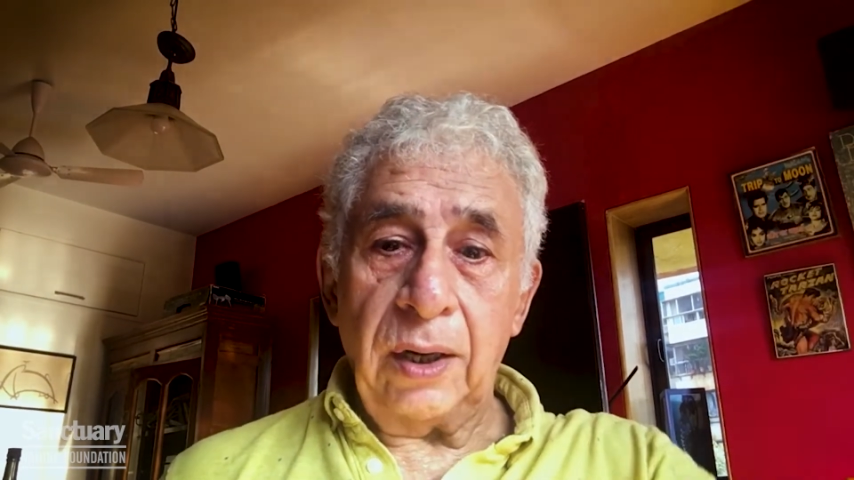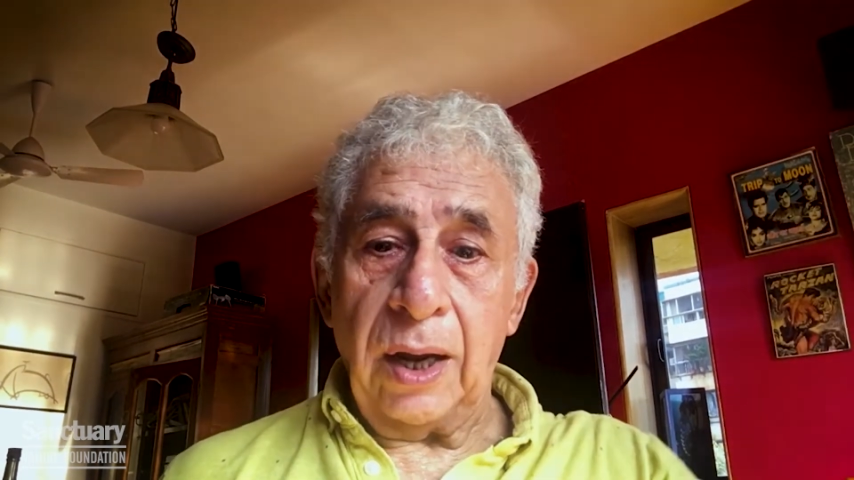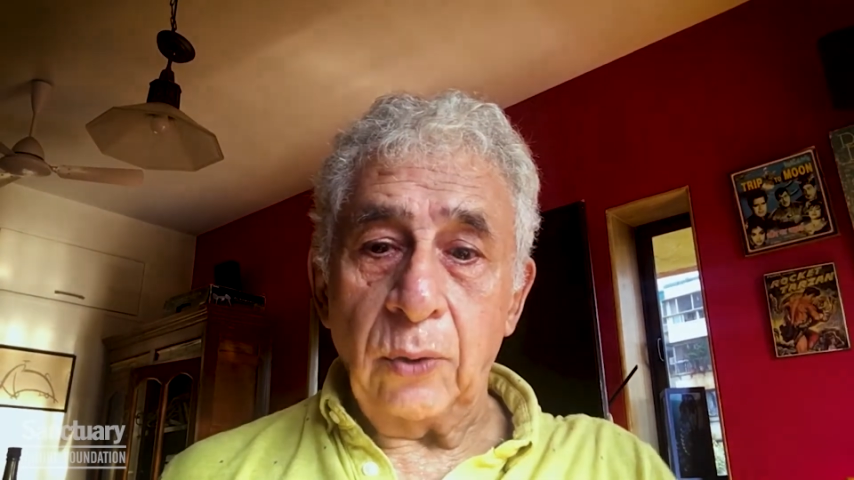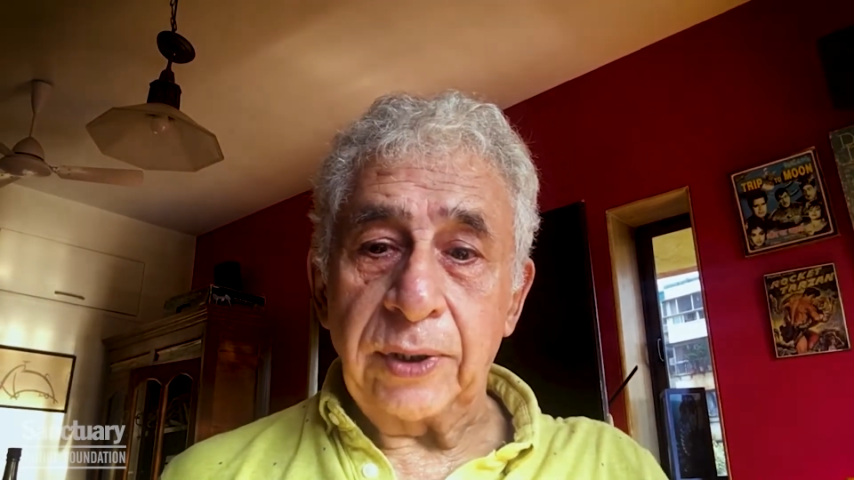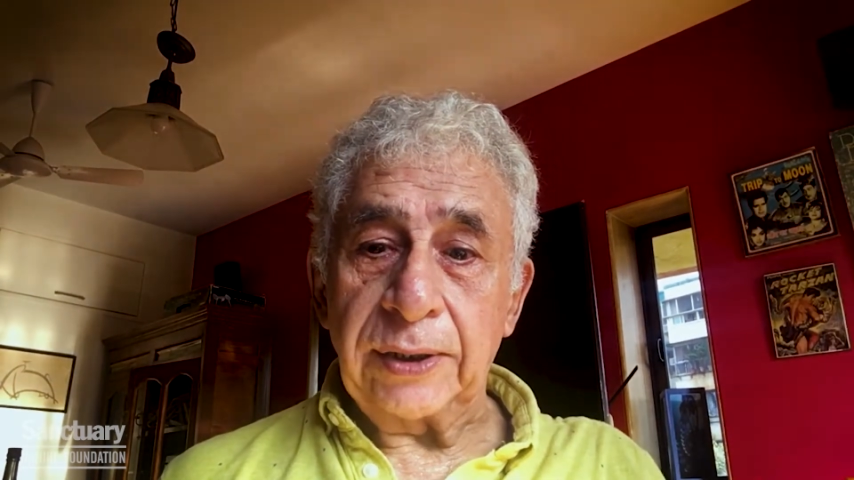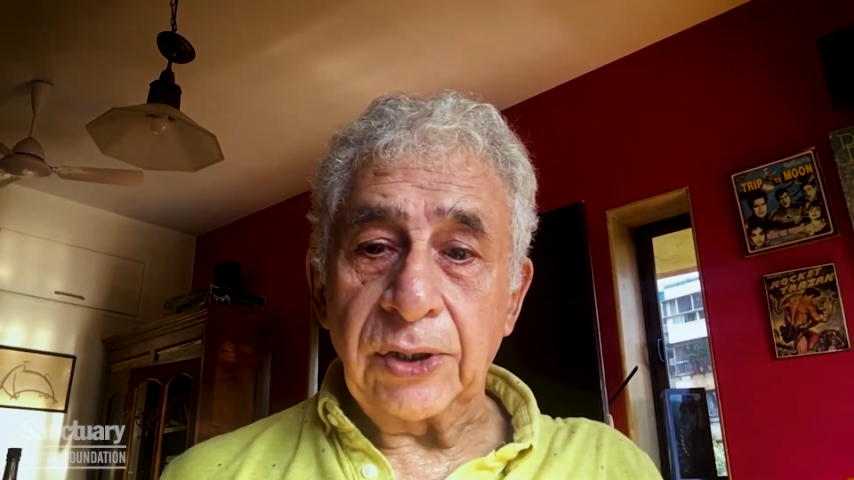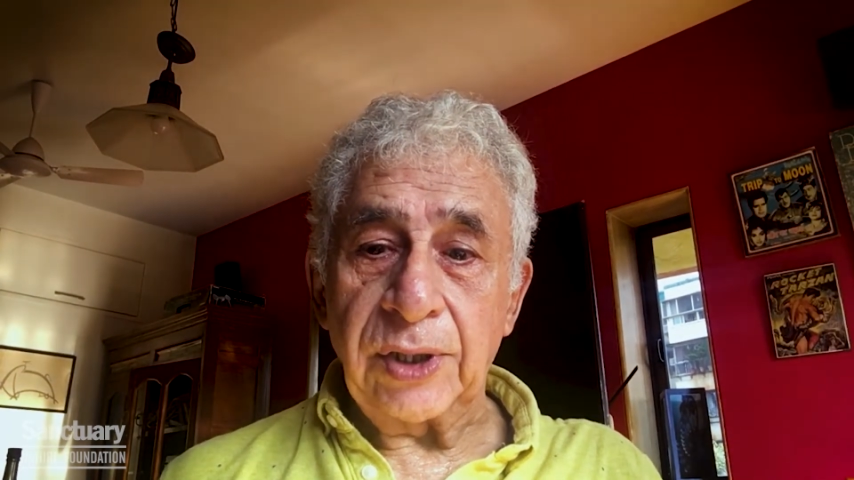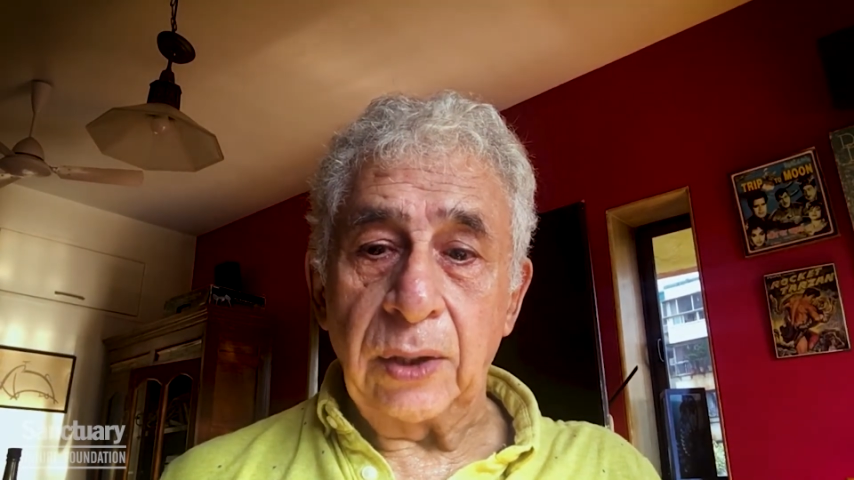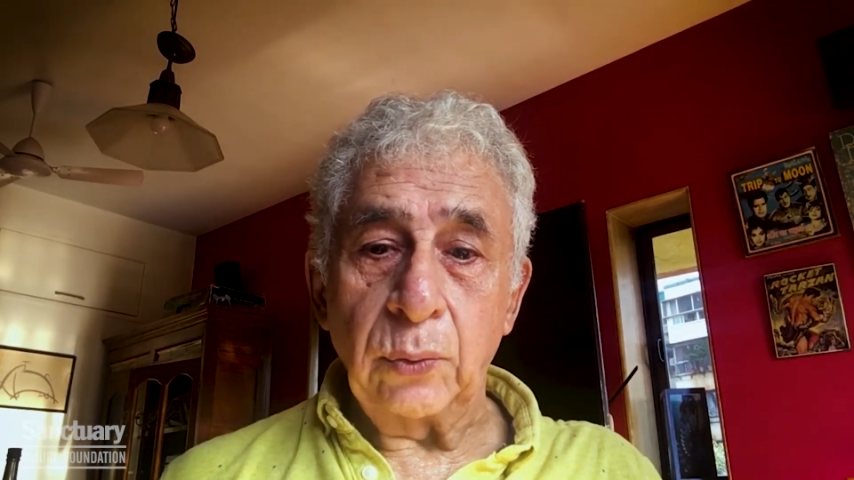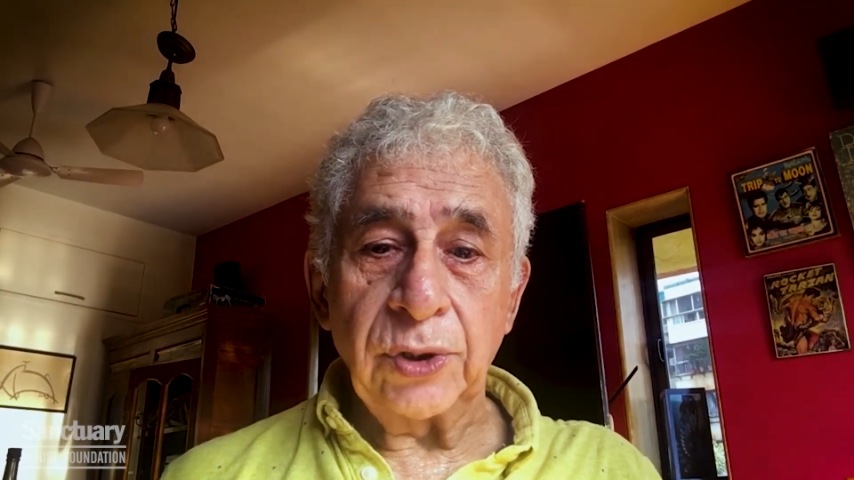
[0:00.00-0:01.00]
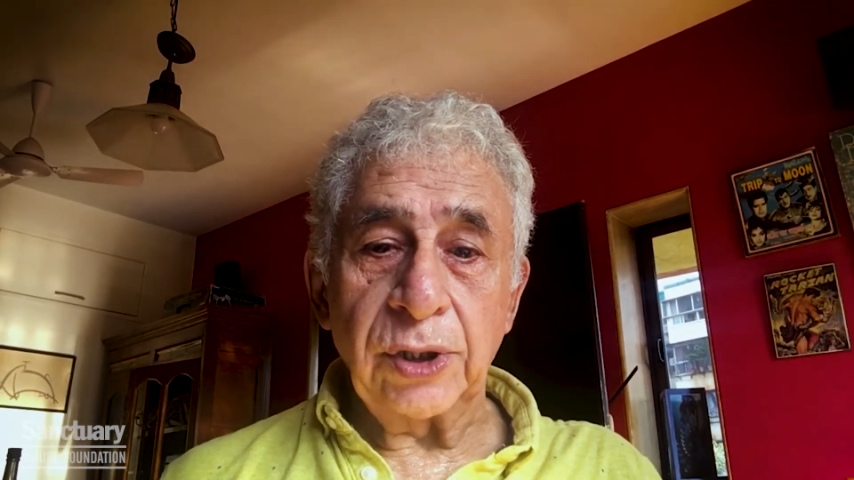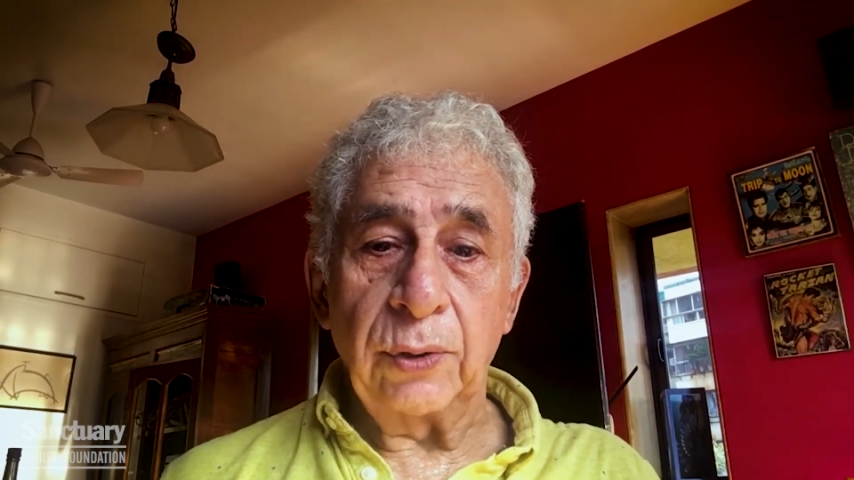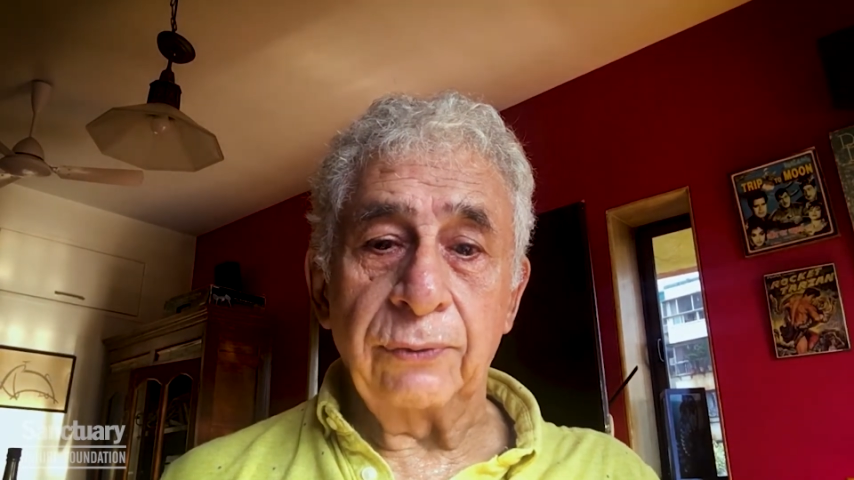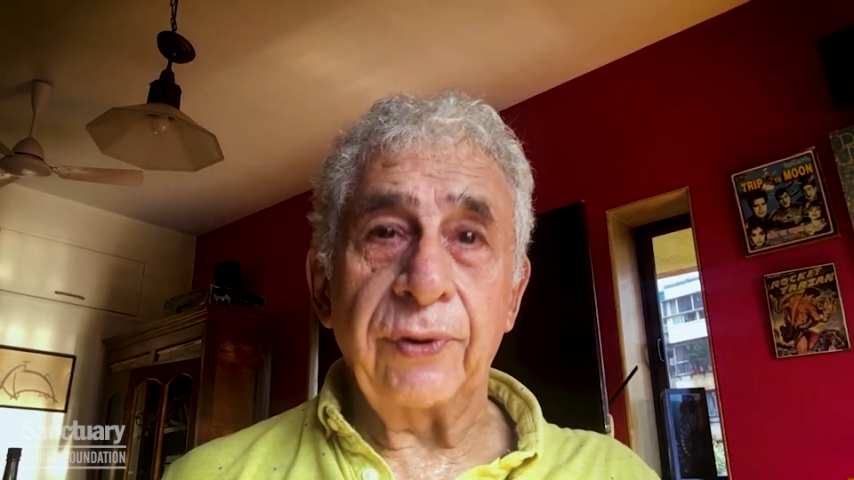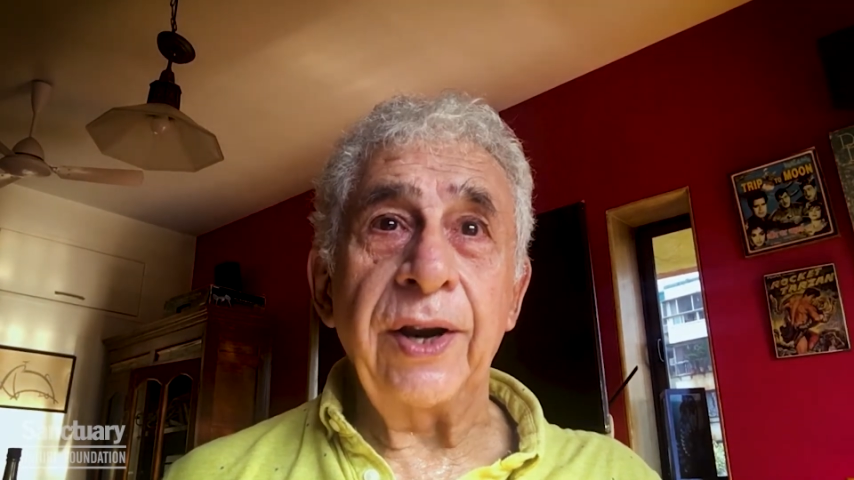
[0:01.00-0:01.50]
cloud that the sun was so
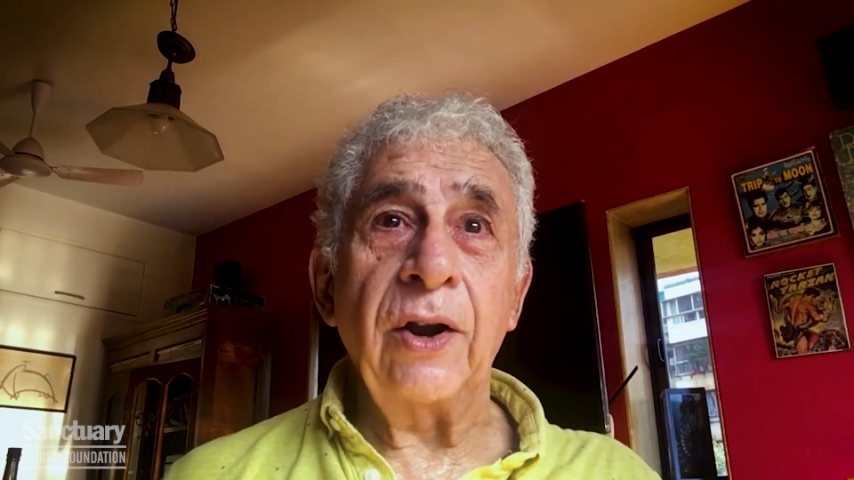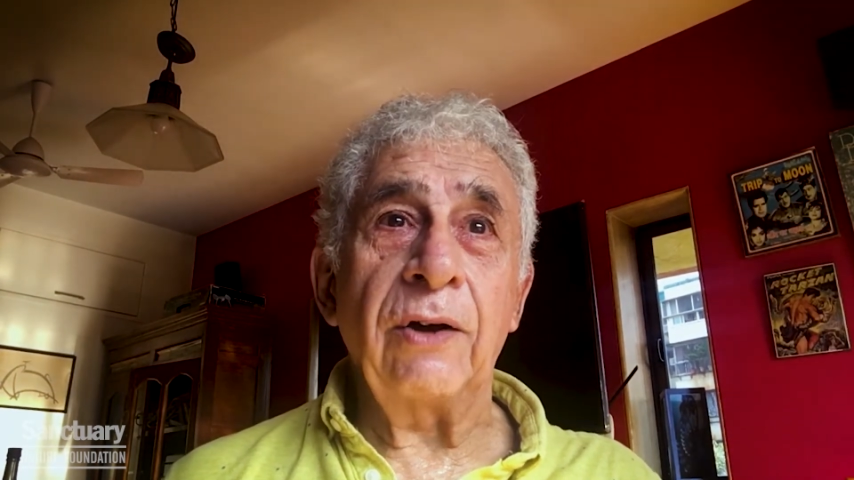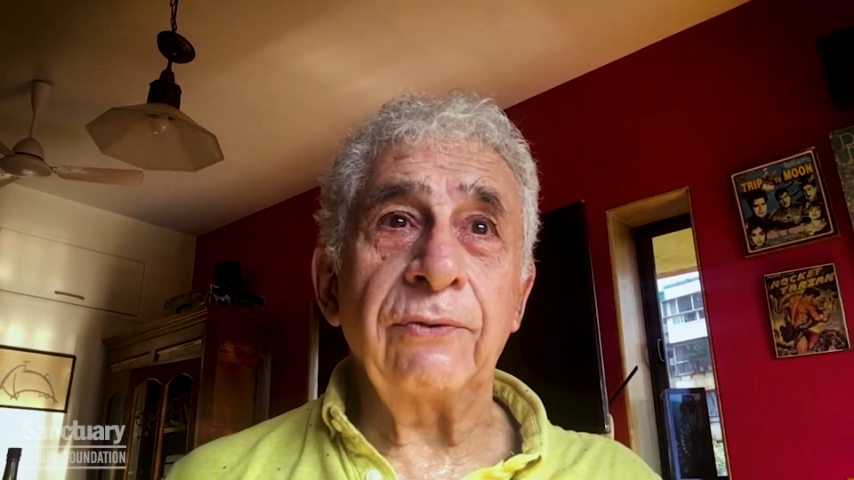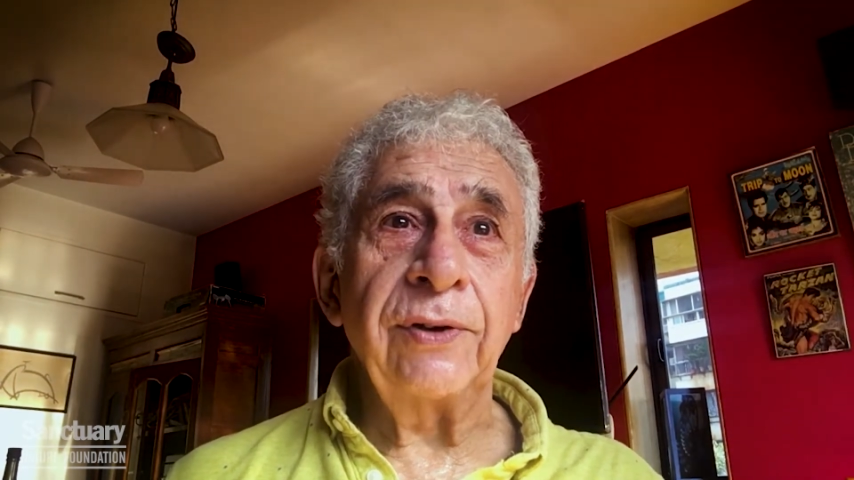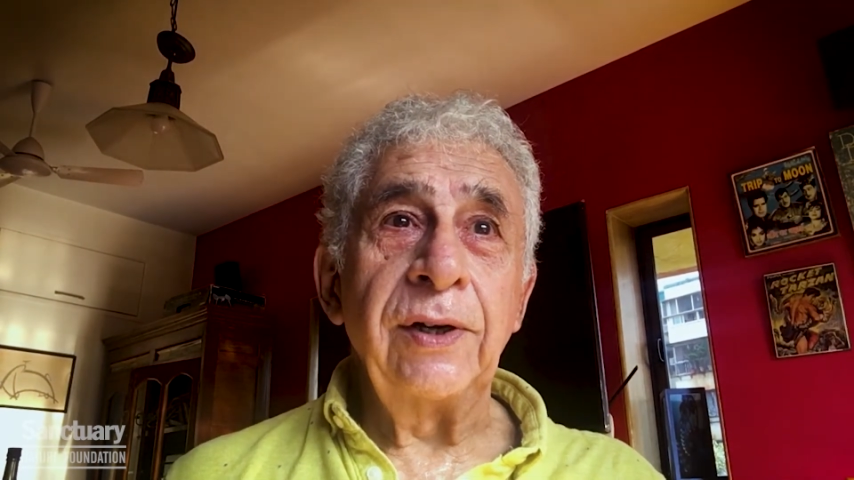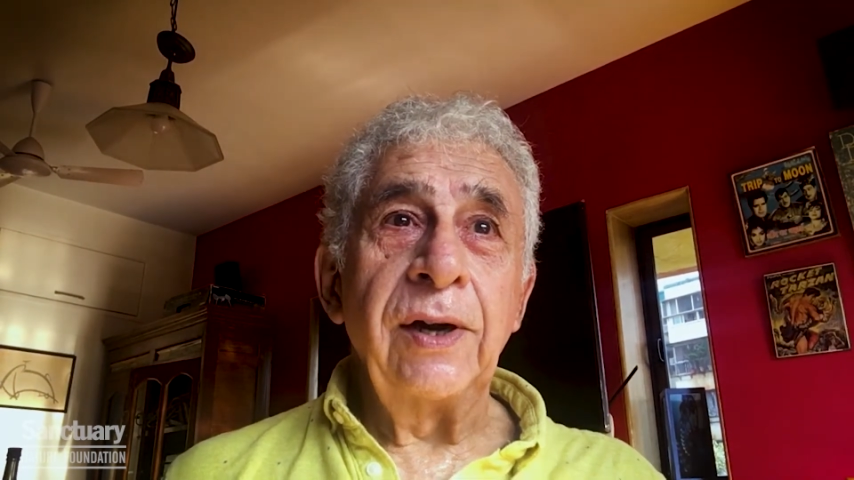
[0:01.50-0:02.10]
afraid of.